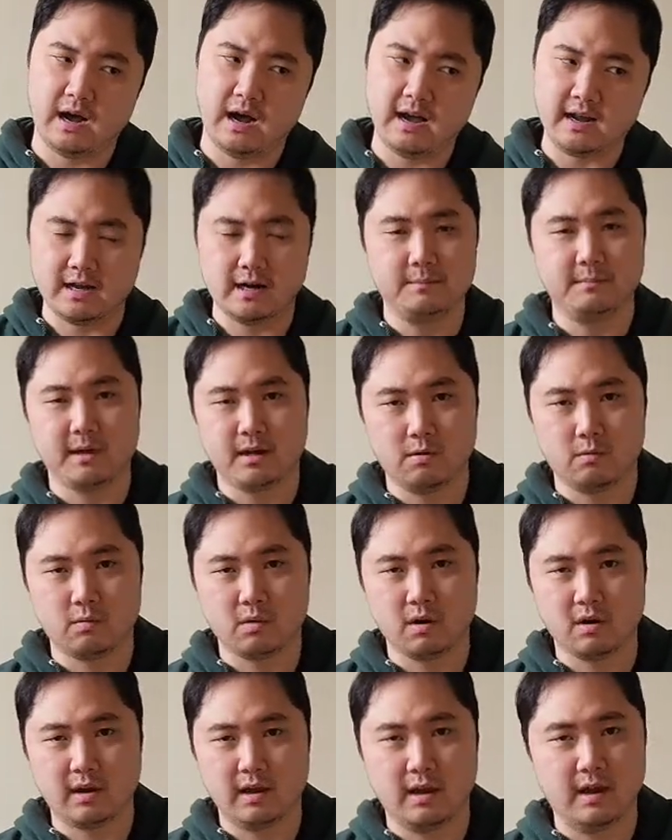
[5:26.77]
I kind of make it
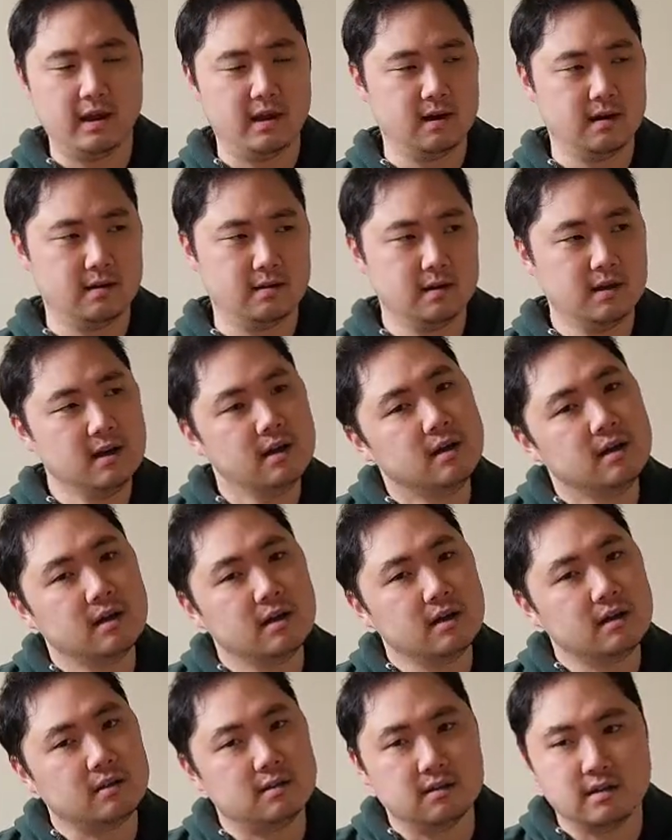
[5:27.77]
work, and
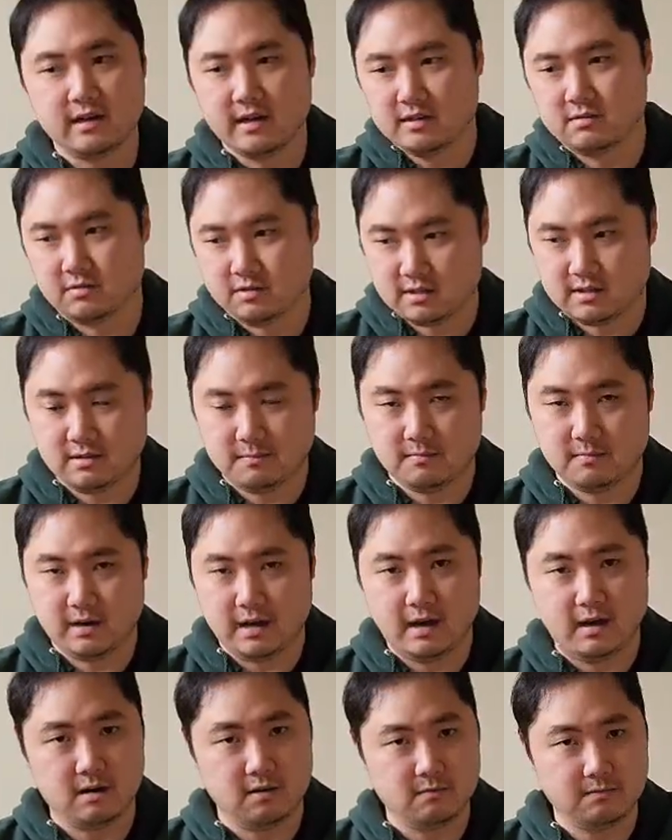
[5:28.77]
you guys were
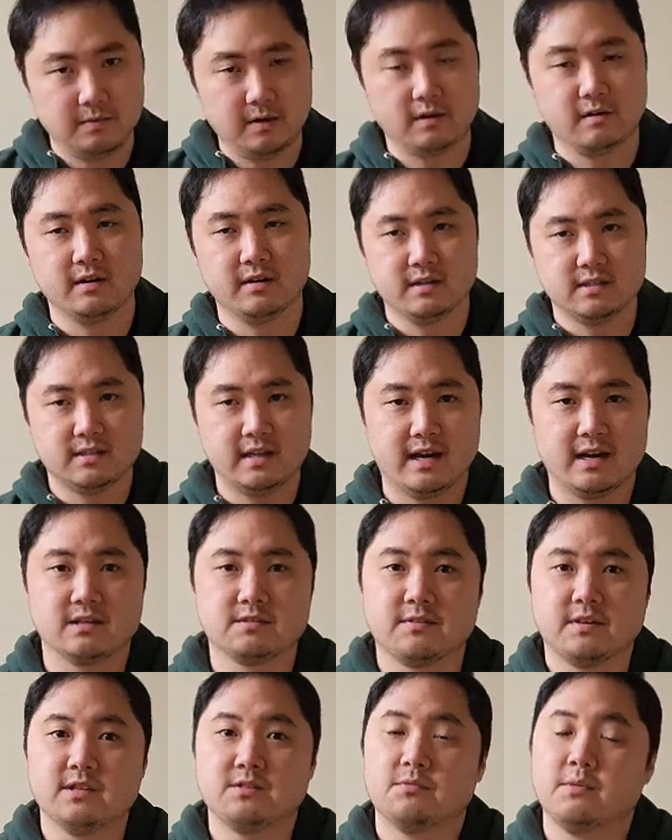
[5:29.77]
somehow very
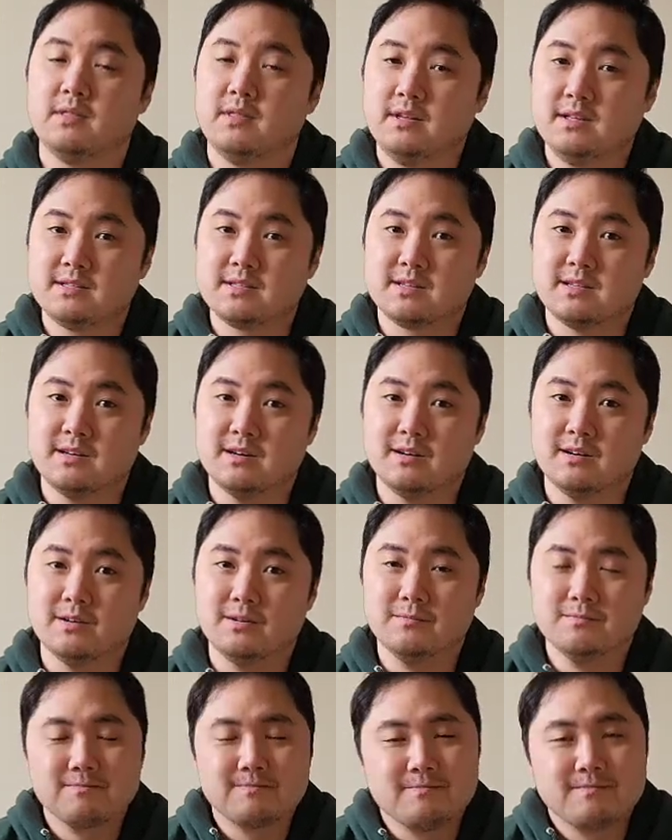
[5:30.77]
satisfied with it.
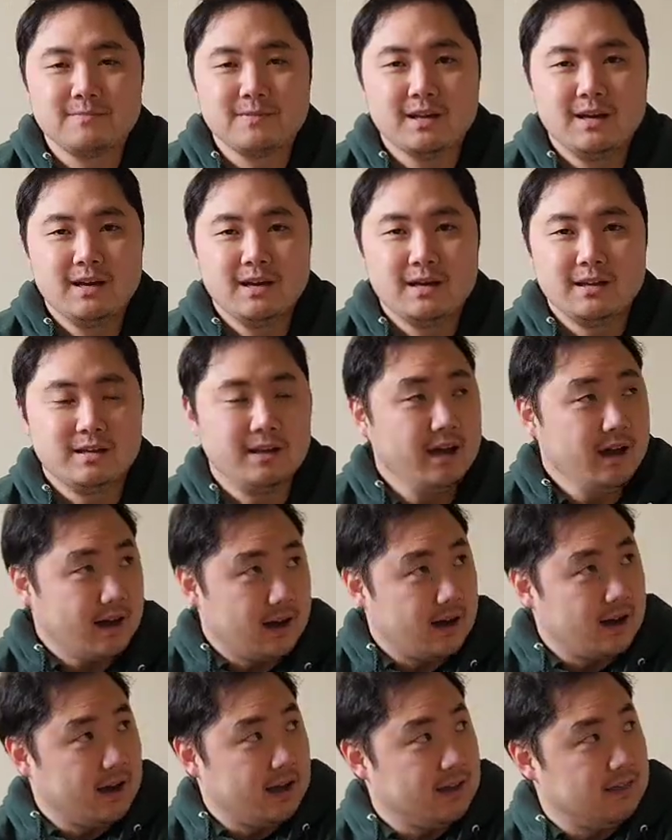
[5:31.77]
So,
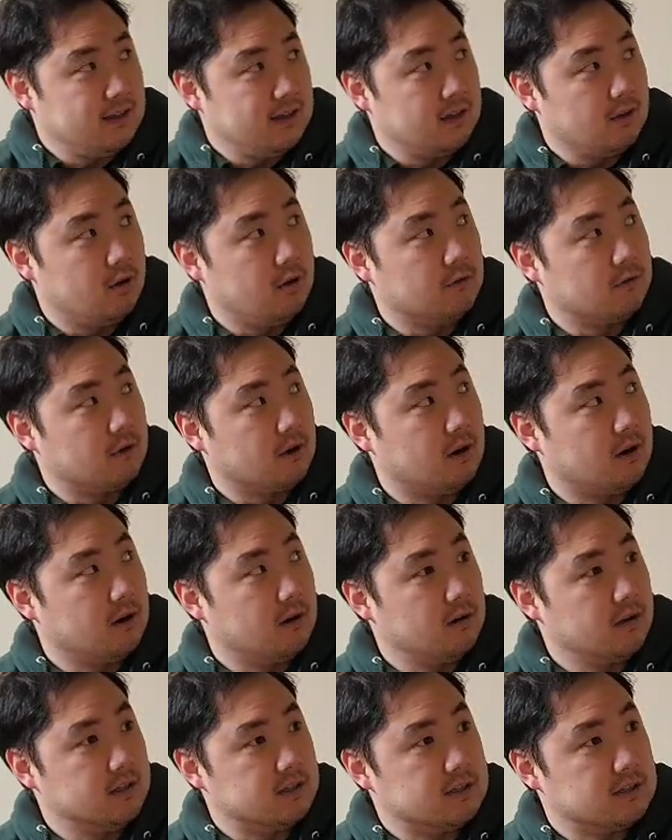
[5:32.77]
yeah, I think
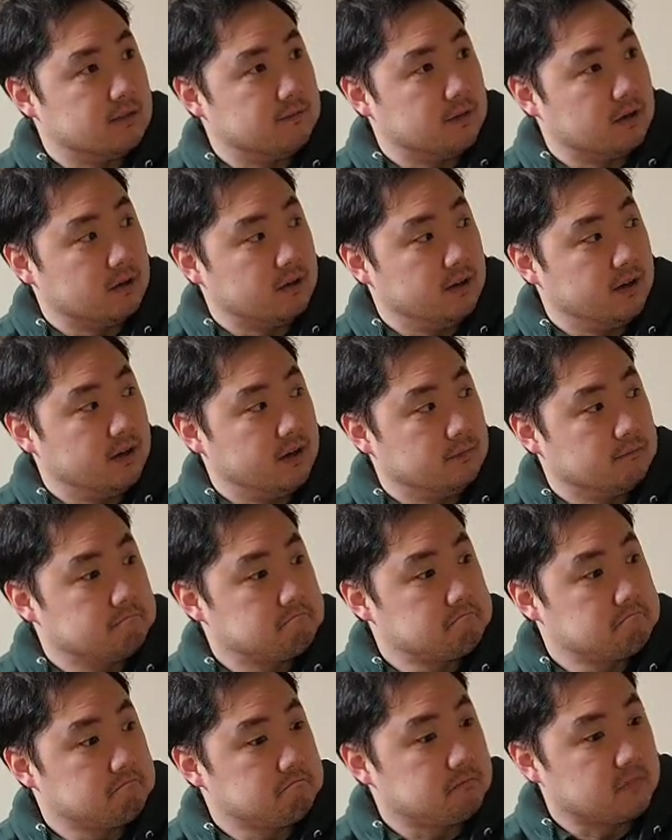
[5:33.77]
overall it's a very
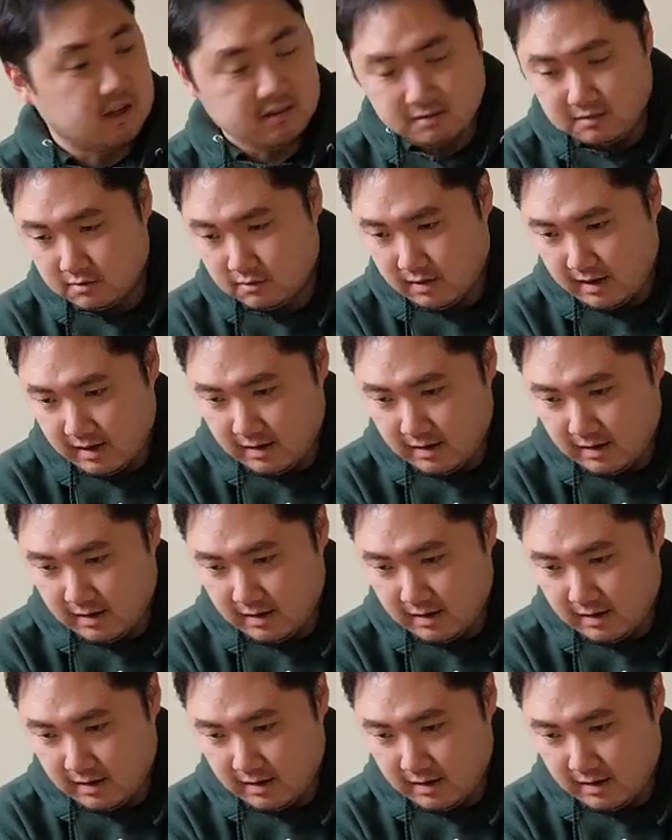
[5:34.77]
good thing to